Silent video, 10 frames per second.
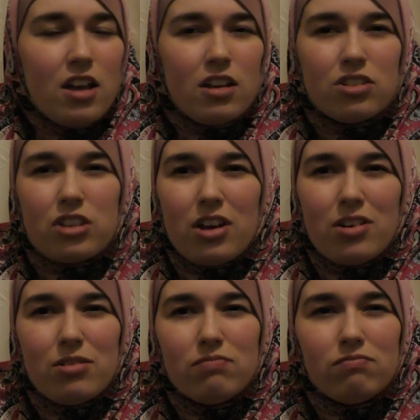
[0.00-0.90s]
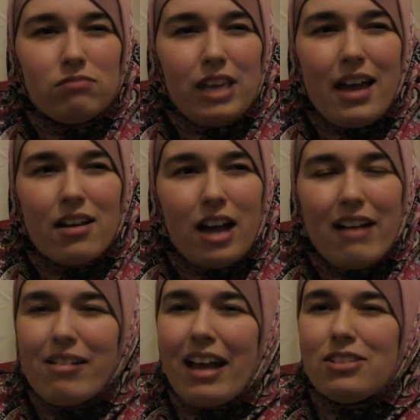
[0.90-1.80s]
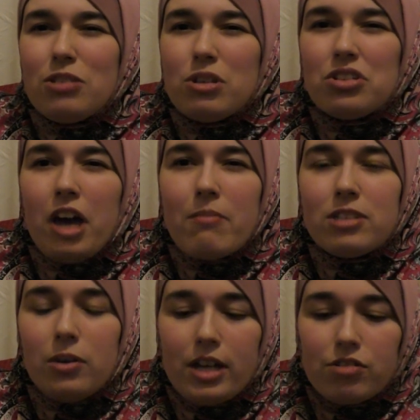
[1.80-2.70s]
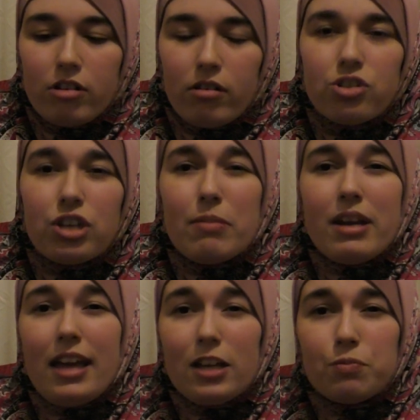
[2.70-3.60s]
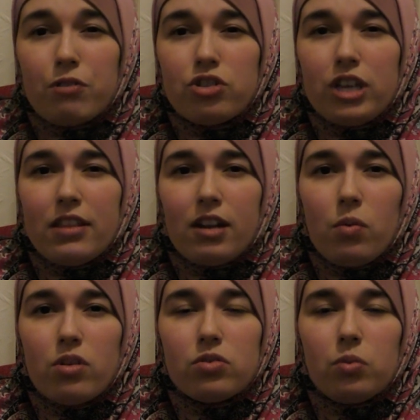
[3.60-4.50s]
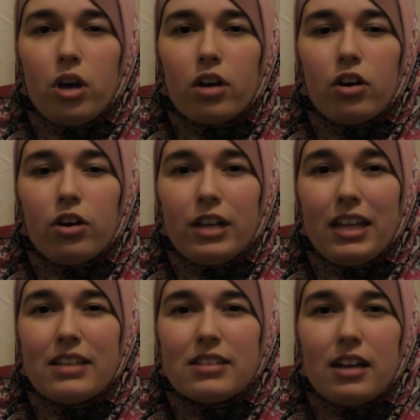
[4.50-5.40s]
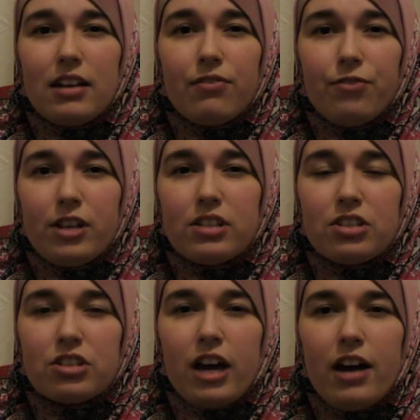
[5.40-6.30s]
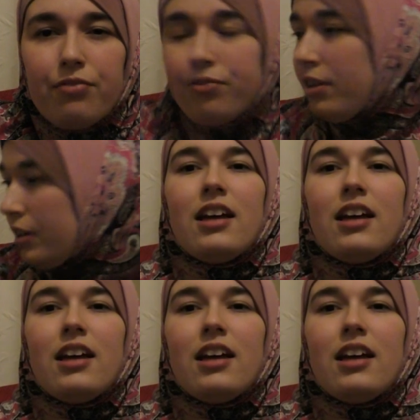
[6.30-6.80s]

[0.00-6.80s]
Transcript: So yeah, I haven't really had too much time to do extra crochet. My next project that I want to work on is an infinity scarf.